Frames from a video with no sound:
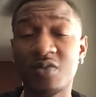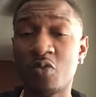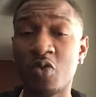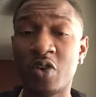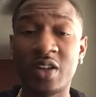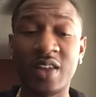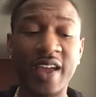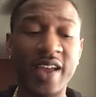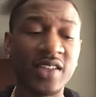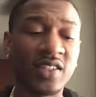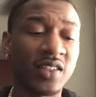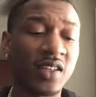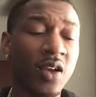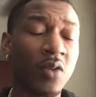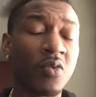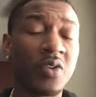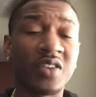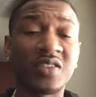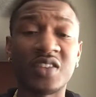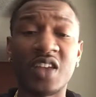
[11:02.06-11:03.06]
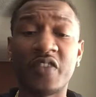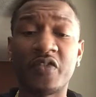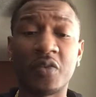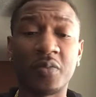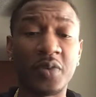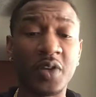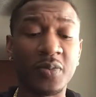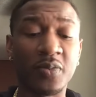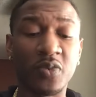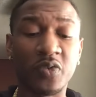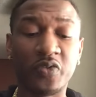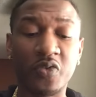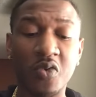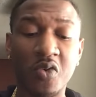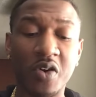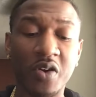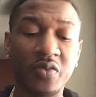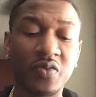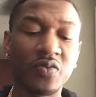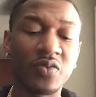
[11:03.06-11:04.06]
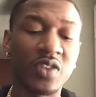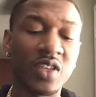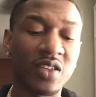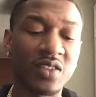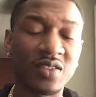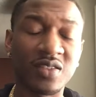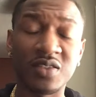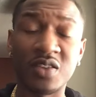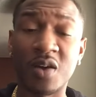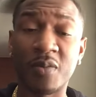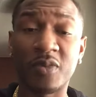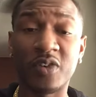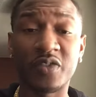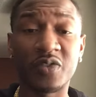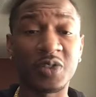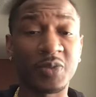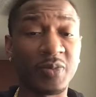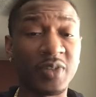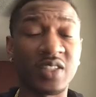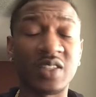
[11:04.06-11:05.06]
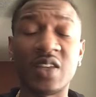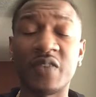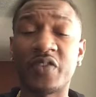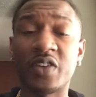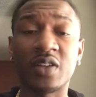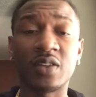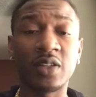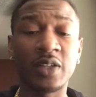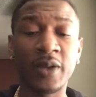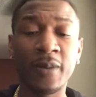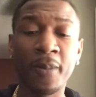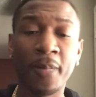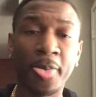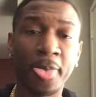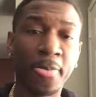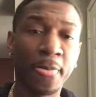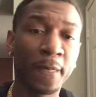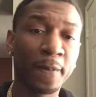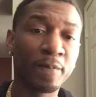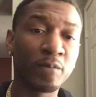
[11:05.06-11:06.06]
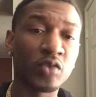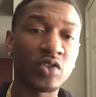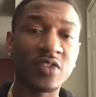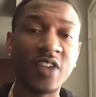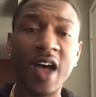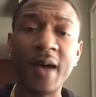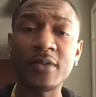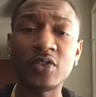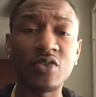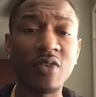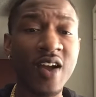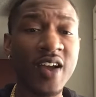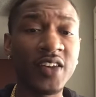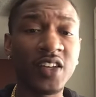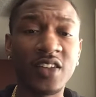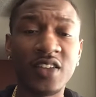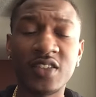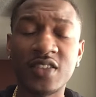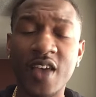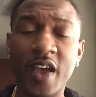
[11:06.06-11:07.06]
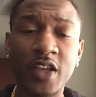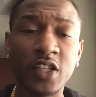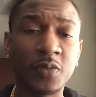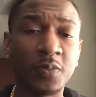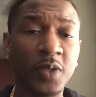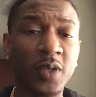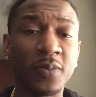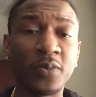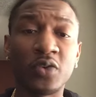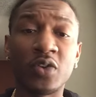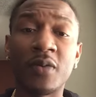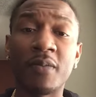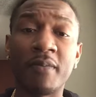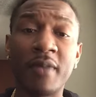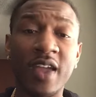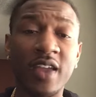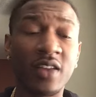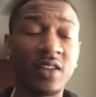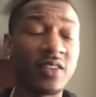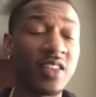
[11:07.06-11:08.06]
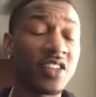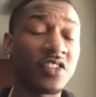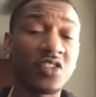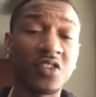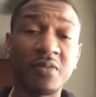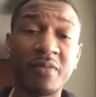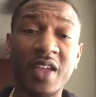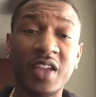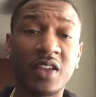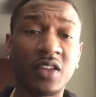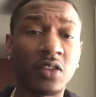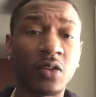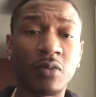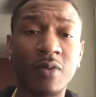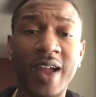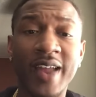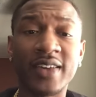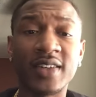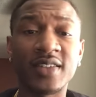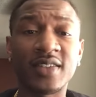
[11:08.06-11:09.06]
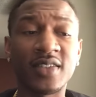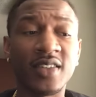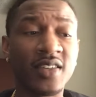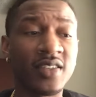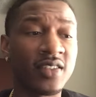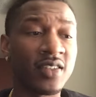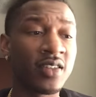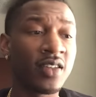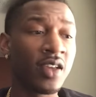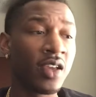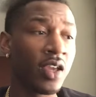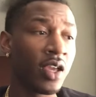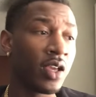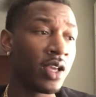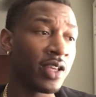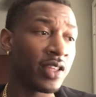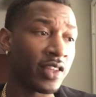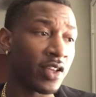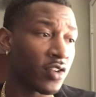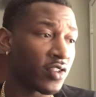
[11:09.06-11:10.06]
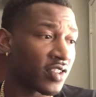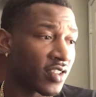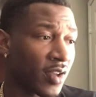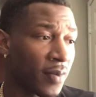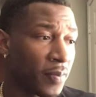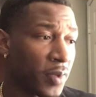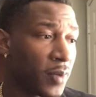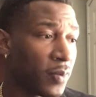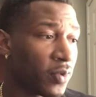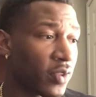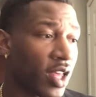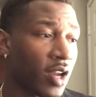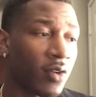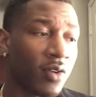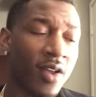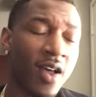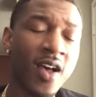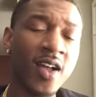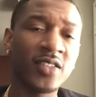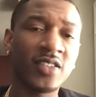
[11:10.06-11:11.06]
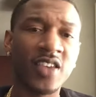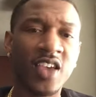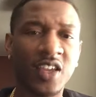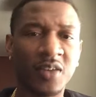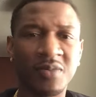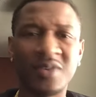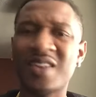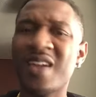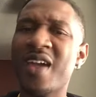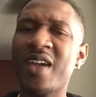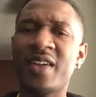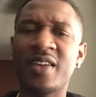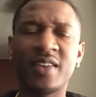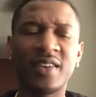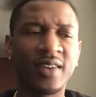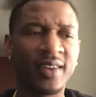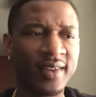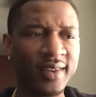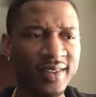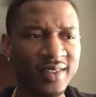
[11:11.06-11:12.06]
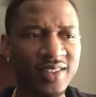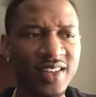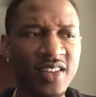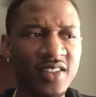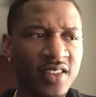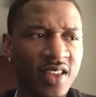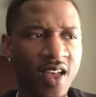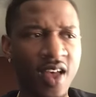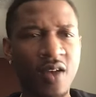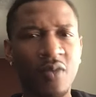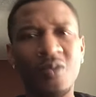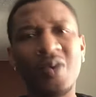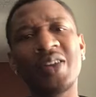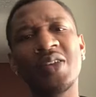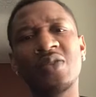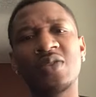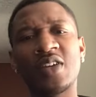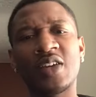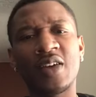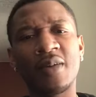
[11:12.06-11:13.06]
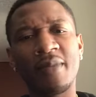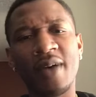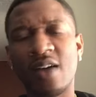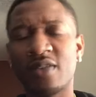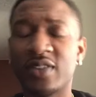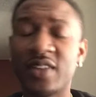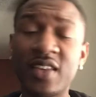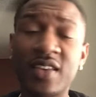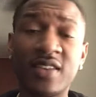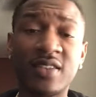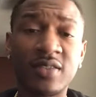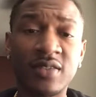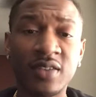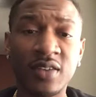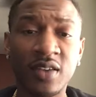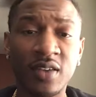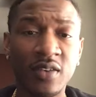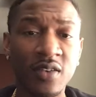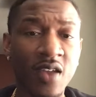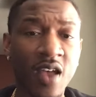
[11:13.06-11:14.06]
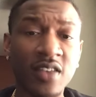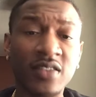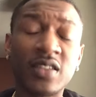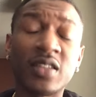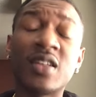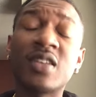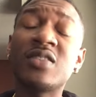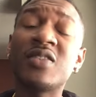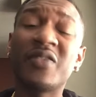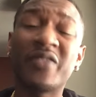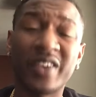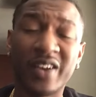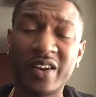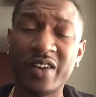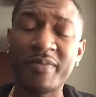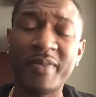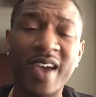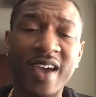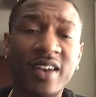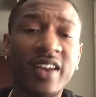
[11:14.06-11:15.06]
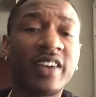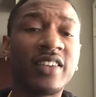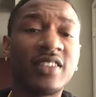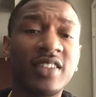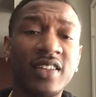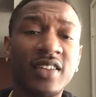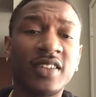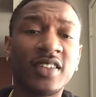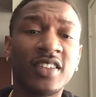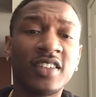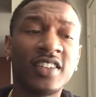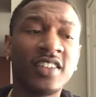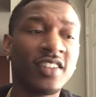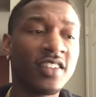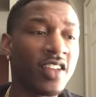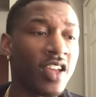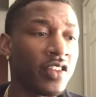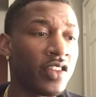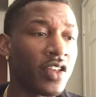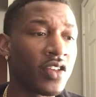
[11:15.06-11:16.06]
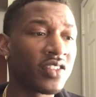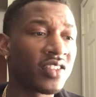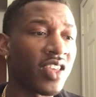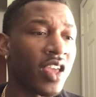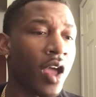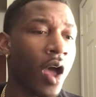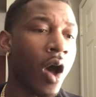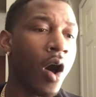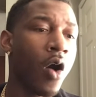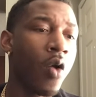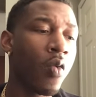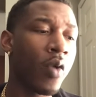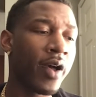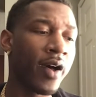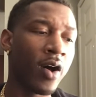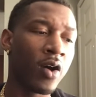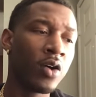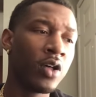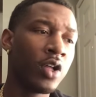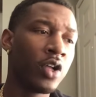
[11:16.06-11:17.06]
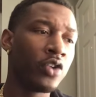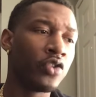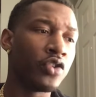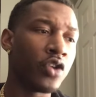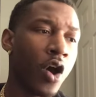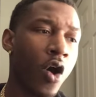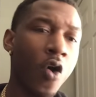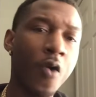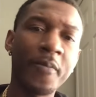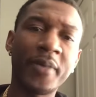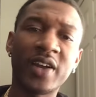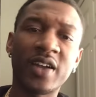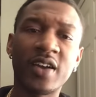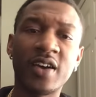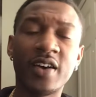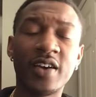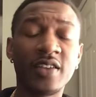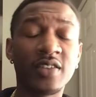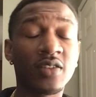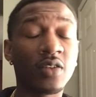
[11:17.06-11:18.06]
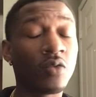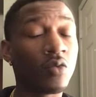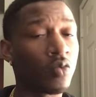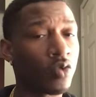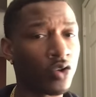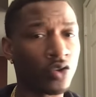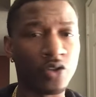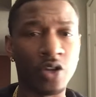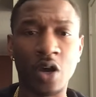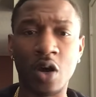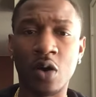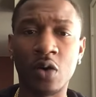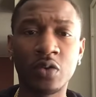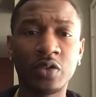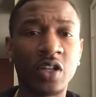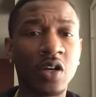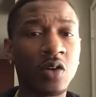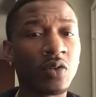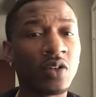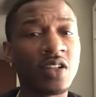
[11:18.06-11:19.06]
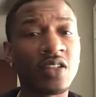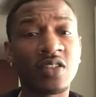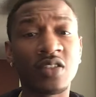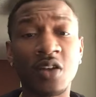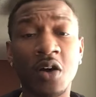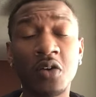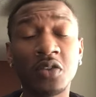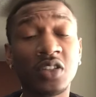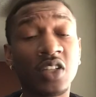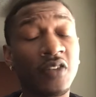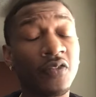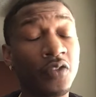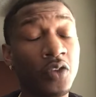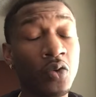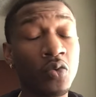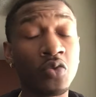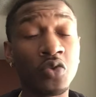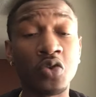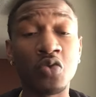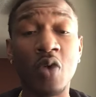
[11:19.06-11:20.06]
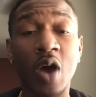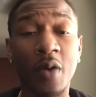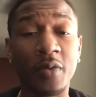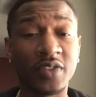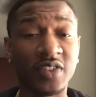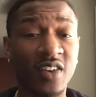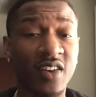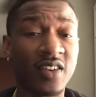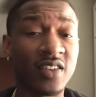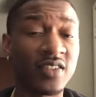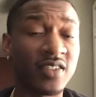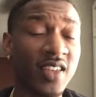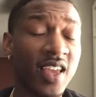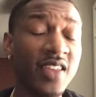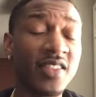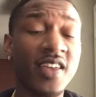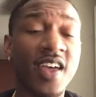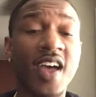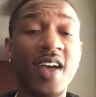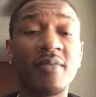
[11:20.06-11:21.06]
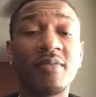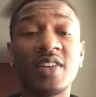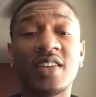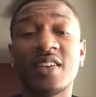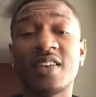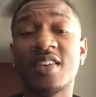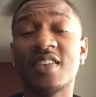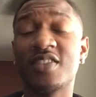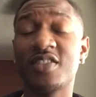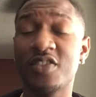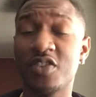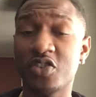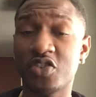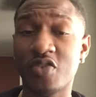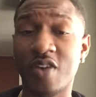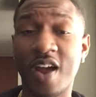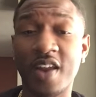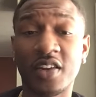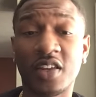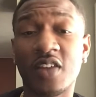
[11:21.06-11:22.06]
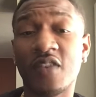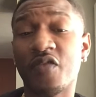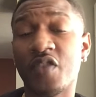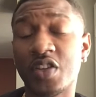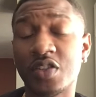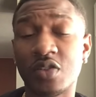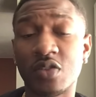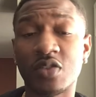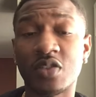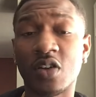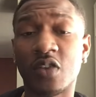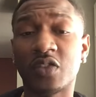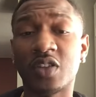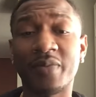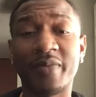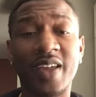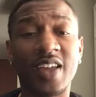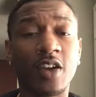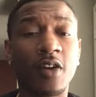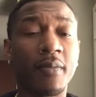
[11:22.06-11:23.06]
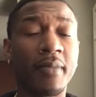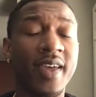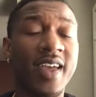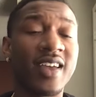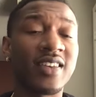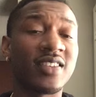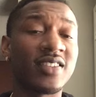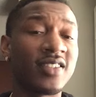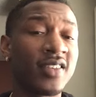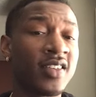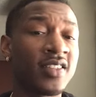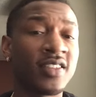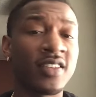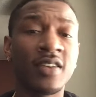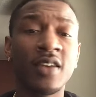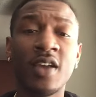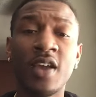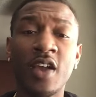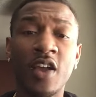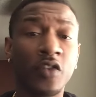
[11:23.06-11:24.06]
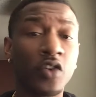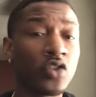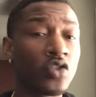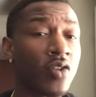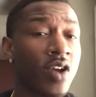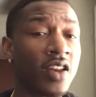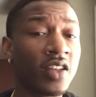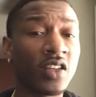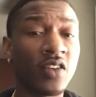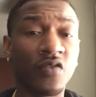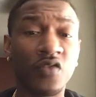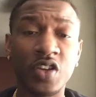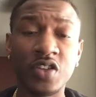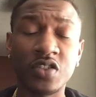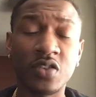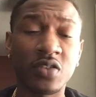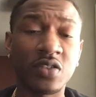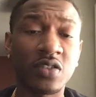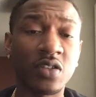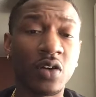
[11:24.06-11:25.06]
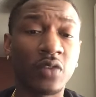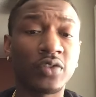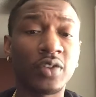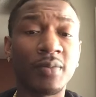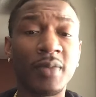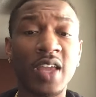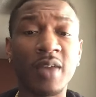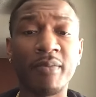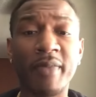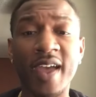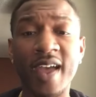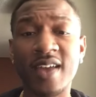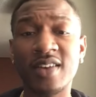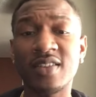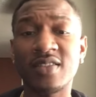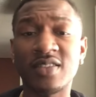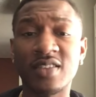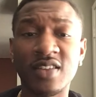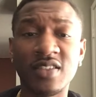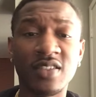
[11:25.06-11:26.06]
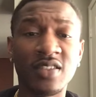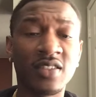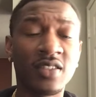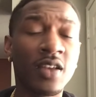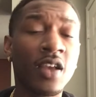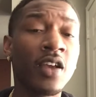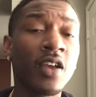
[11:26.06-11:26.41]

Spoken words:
one last thing I want to say for people for this number specifically. Stop trying to entice people to make that you're making the right decision. There are some people that'll contact me. Hey, Da'zjon, what do you think about this? I'll say, that's a very bad idea. And they'll say, oh, well, no, because, well, no, don't consult if you knew I was going to say that, because you're trying to convince yourself to make a bad decision. If you're trying to convince yourself to make bad decisions,